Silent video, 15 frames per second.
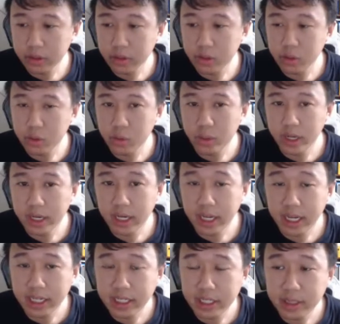So one
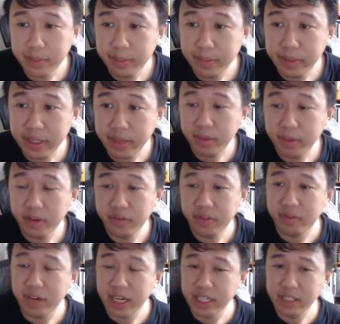last tip of
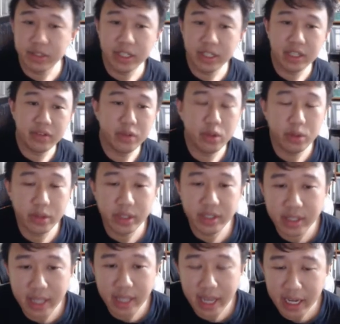advice to give you
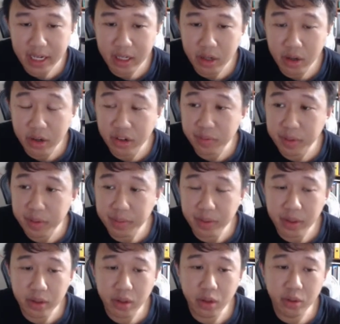is that a lot of
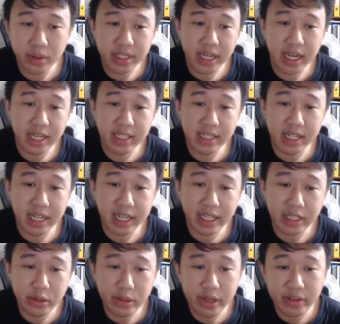people always ask like,
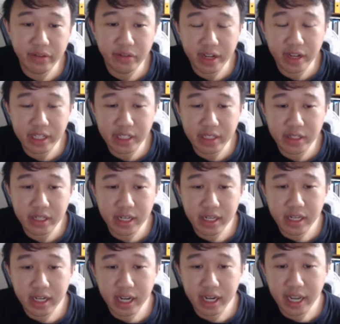do you have friends
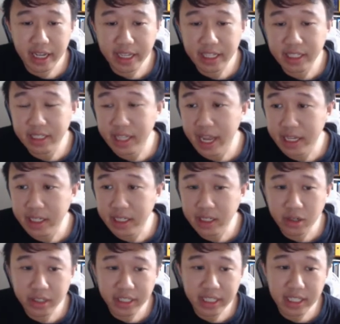like an attacker
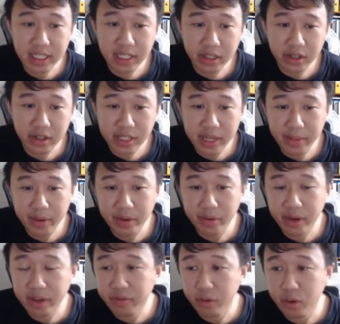or healer, because I'm in
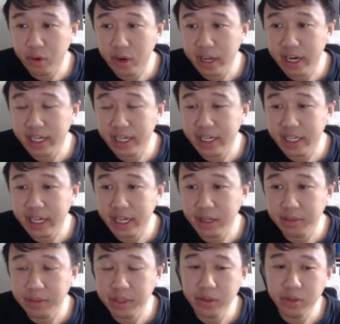raid 4 and I need
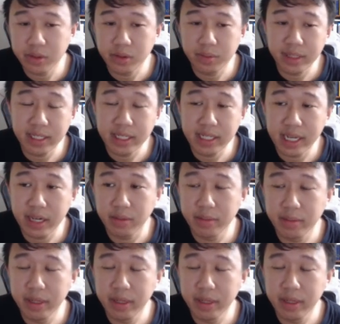help, so please help.